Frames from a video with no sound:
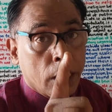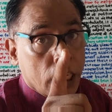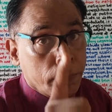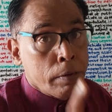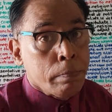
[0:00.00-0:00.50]

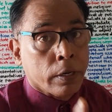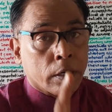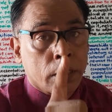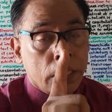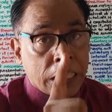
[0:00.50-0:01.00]

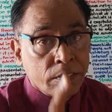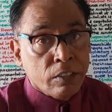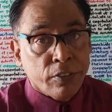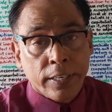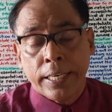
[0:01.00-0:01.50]
Remember,
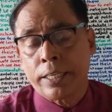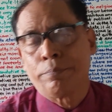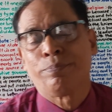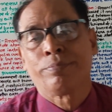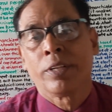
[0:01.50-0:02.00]
never forget.
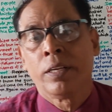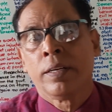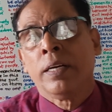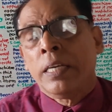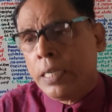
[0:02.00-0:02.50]

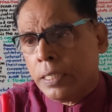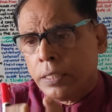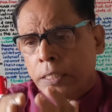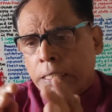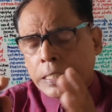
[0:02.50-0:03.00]
In
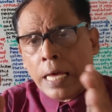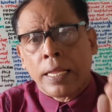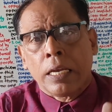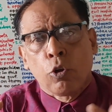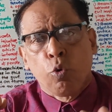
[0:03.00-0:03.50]
this
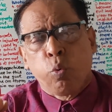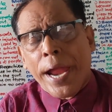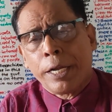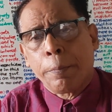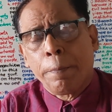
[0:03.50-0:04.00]
channel you will
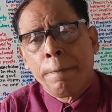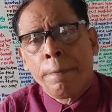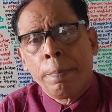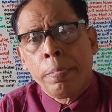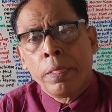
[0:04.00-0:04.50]
find
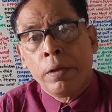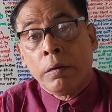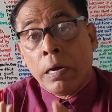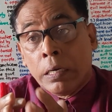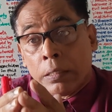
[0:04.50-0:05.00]

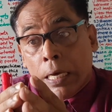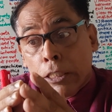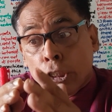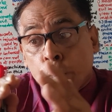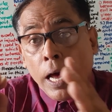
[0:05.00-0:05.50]

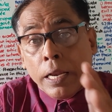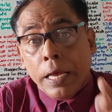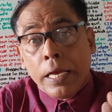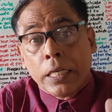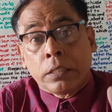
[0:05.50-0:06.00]
as far
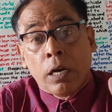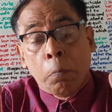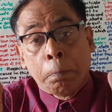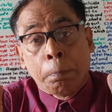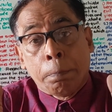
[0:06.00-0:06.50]
as
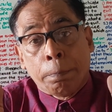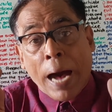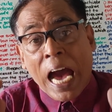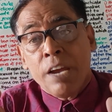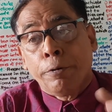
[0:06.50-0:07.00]

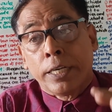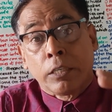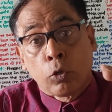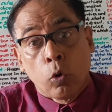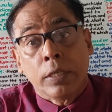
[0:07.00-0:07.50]

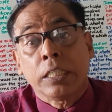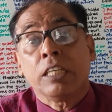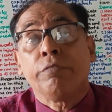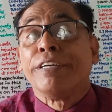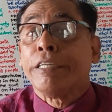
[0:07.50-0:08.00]

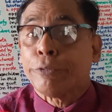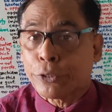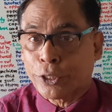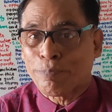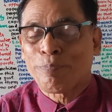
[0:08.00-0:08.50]
520
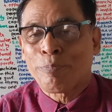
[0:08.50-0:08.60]
videos